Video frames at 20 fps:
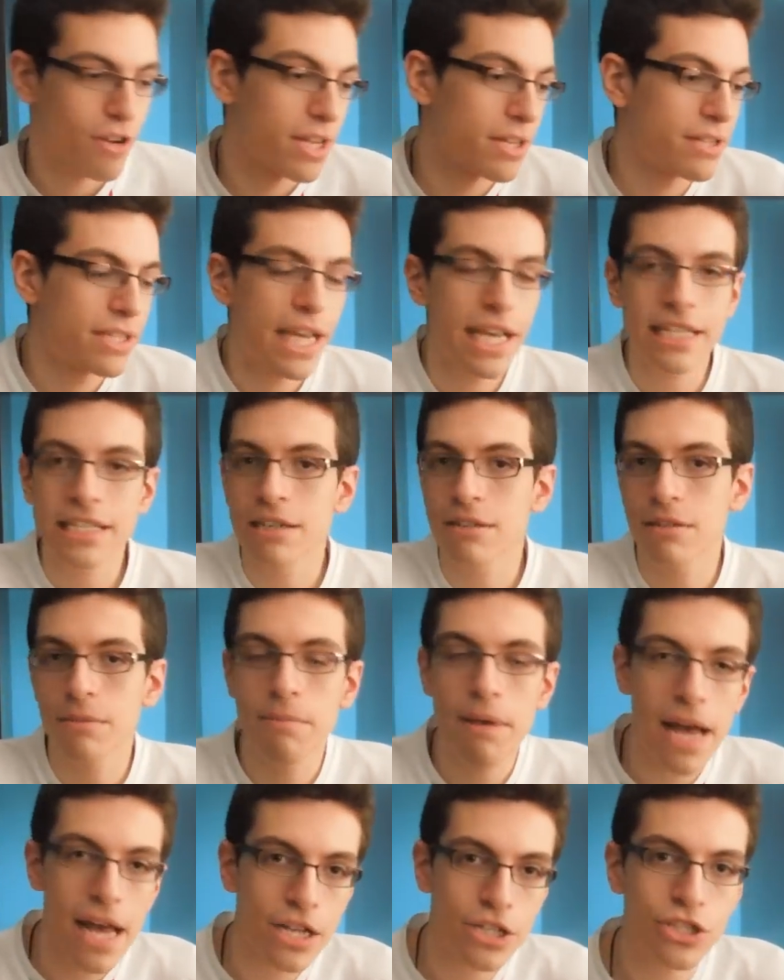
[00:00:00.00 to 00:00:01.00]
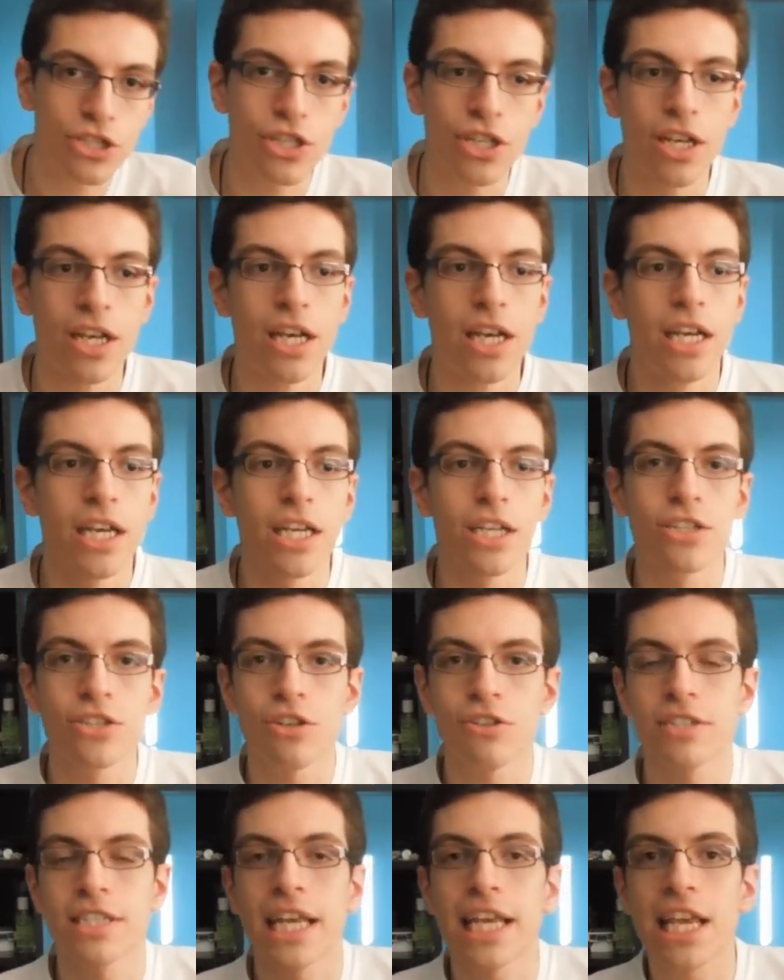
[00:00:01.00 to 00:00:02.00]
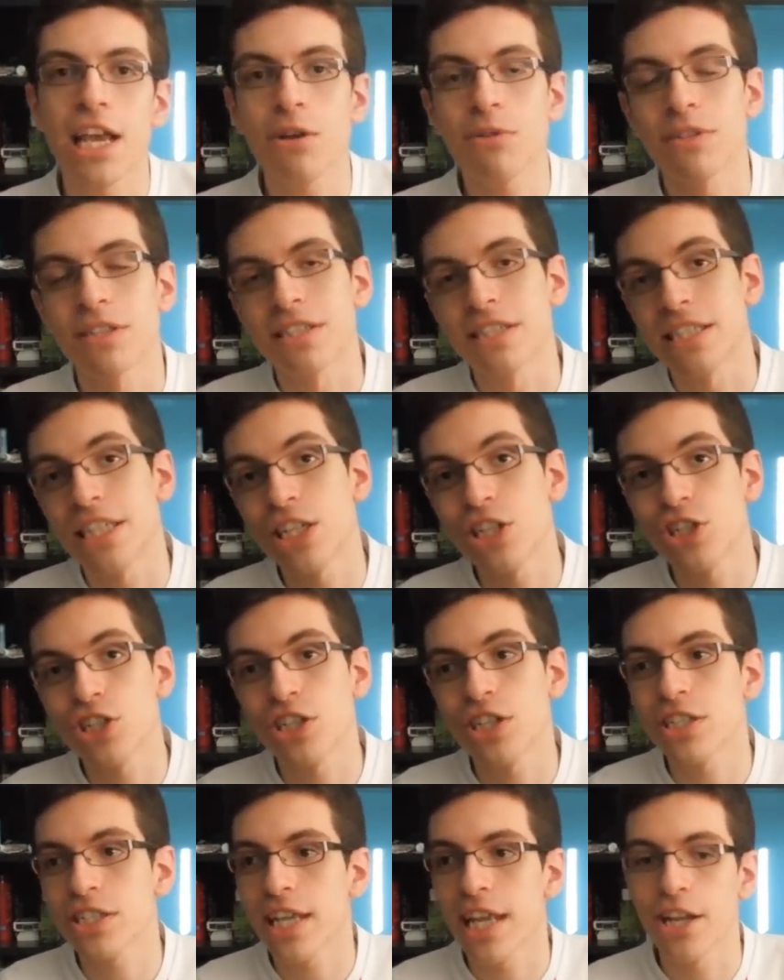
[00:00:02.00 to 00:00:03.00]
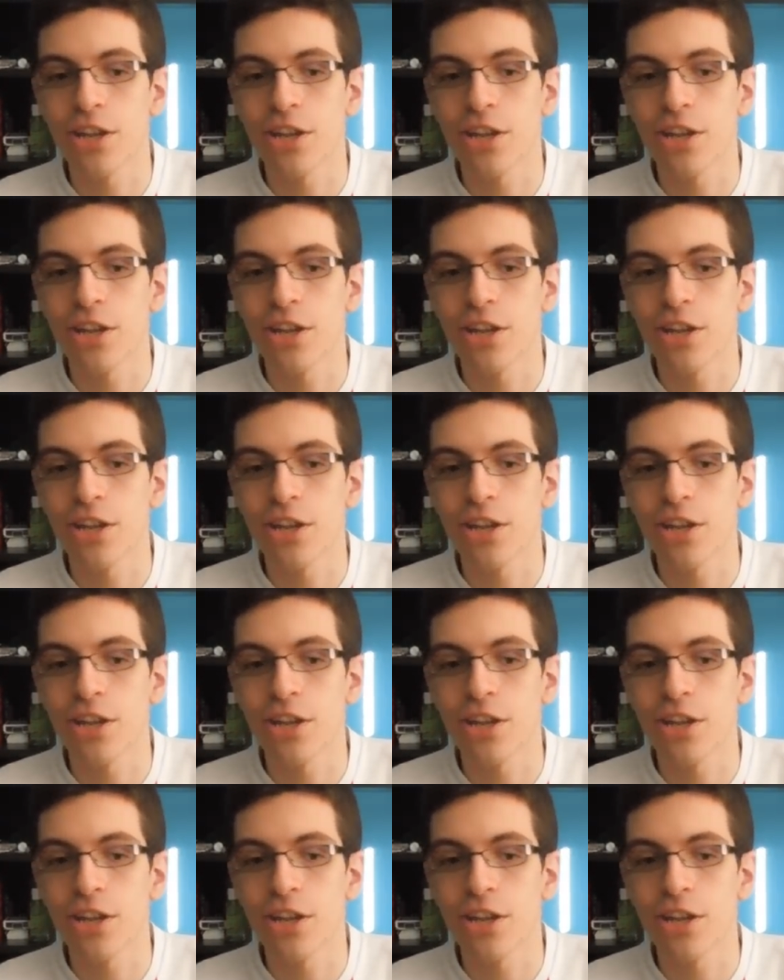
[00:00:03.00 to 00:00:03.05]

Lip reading: He takes out the patch. He starts taking out the stitches.